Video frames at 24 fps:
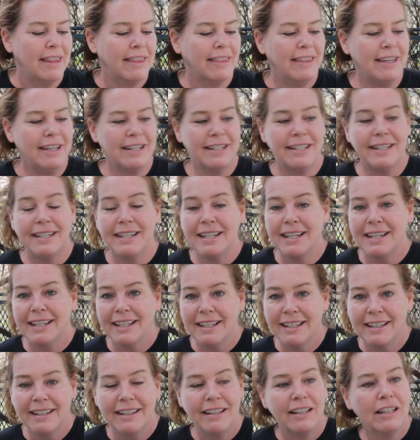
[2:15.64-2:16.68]
This,
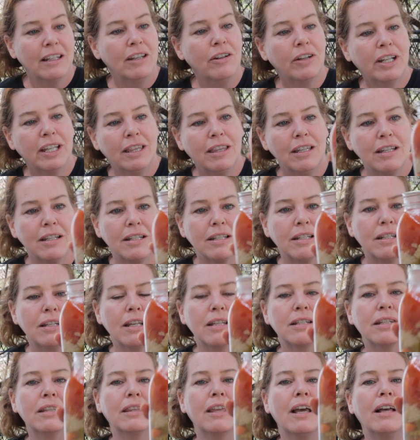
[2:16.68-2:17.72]
look at this.
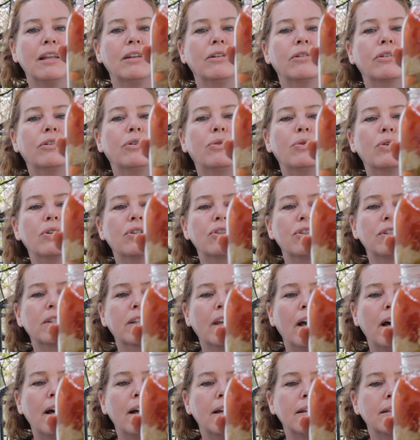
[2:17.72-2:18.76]
Doesn't that look gorgeous,
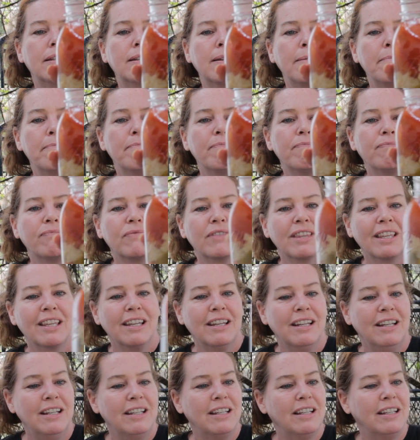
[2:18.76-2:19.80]
guys?
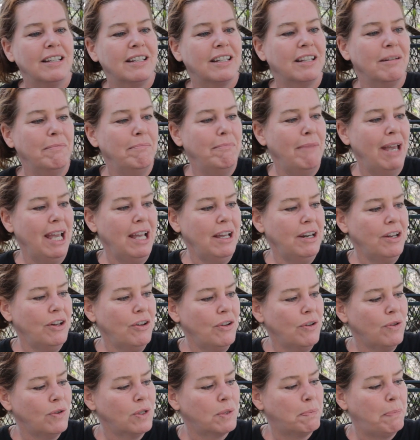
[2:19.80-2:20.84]

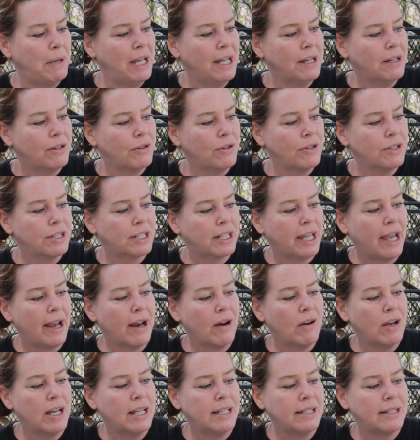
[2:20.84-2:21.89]
Tomatoes, pickles,
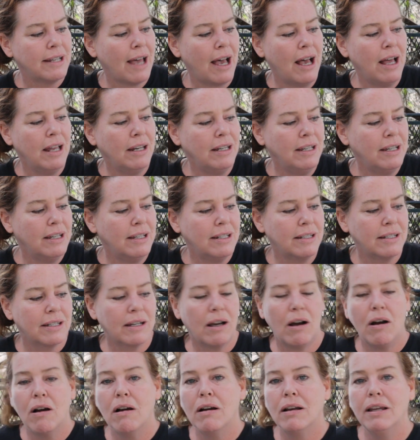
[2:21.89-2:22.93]
carrots, onions,
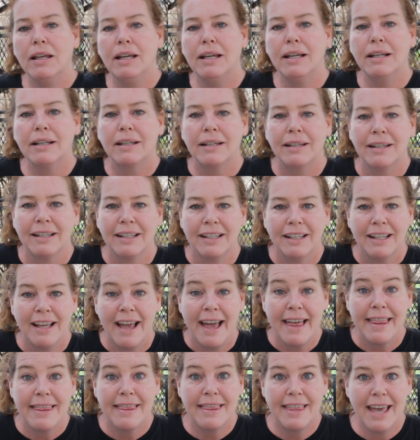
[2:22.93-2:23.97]
garlic.
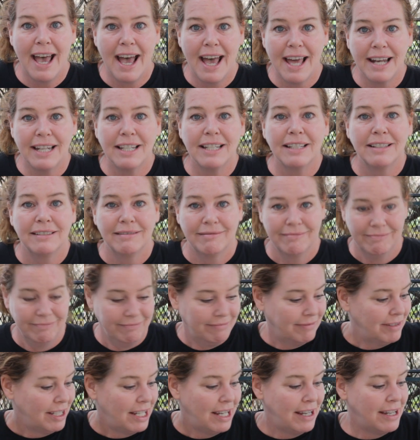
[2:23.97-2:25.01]
That
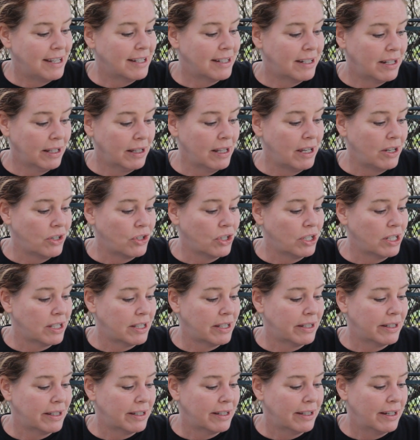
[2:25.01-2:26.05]
is
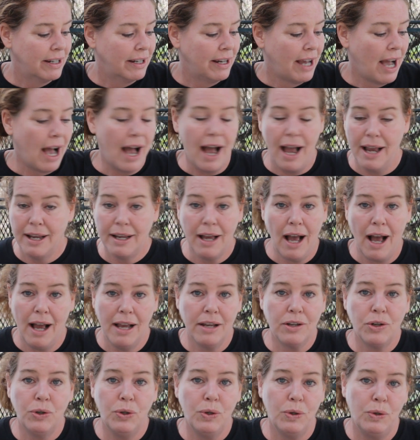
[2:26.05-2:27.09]
delicious. I,
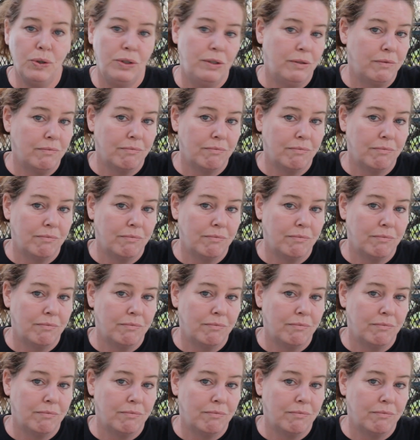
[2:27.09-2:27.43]
I could